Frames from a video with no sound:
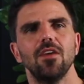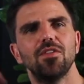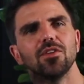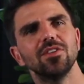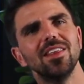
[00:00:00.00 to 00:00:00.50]
If
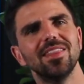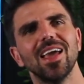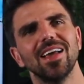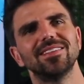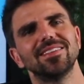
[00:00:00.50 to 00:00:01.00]
there's
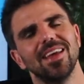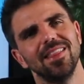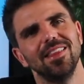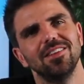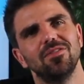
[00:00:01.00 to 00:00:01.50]
anything I said
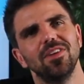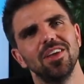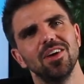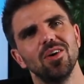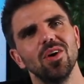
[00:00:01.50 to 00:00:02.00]
in this
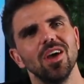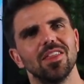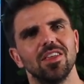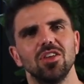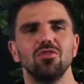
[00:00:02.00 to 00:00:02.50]
video
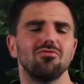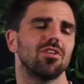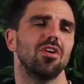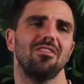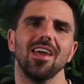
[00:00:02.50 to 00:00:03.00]
that you
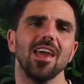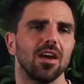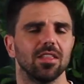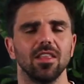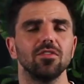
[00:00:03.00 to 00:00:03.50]
go, hey,
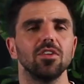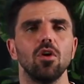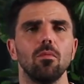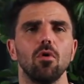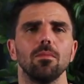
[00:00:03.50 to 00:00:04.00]
I'd love to
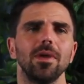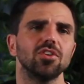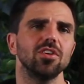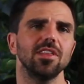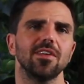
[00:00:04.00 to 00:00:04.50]
know more, make
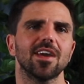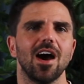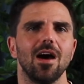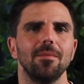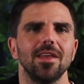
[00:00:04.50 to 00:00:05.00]
sure you leave a
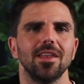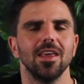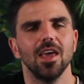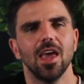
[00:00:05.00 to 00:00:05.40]
comment.